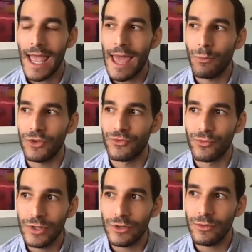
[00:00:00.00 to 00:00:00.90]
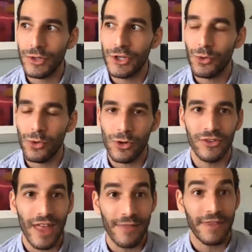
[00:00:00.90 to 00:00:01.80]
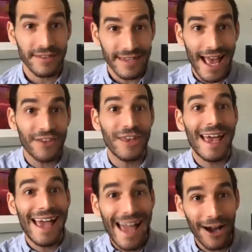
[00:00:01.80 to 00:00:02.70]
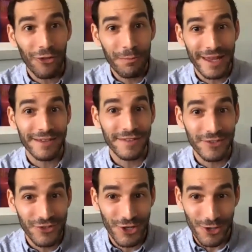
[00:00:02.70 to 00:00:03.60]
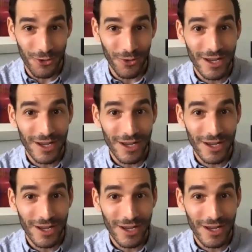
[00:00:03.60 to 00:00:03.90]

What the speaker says: And what's really, really cool is that this has health benefits too.